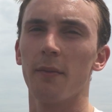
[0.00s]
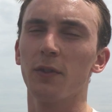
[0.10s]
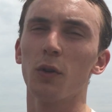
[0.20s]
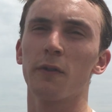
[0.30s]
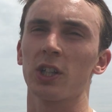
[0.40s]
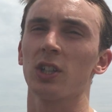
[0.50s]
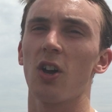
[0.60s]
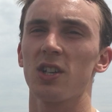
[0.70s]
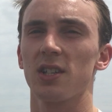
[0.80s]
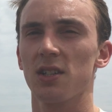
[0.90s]
fluid friction
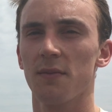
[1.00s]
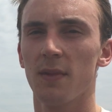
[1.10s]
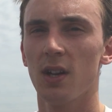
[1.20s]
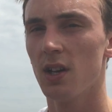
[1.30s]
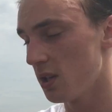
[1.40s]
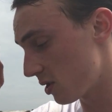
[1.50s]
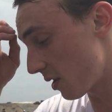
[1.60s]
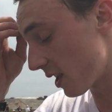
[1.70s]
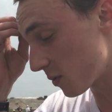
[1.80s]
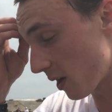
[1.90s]
losses. Okay.
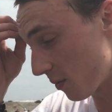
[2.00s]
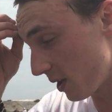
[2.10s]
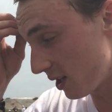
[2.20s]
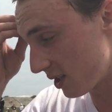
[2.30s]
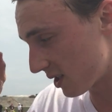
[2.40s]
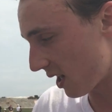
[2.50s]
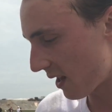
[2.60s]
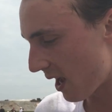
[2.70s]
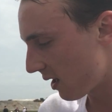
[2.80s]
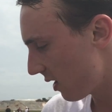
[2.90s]
So that's why we
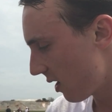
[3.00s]
designed that.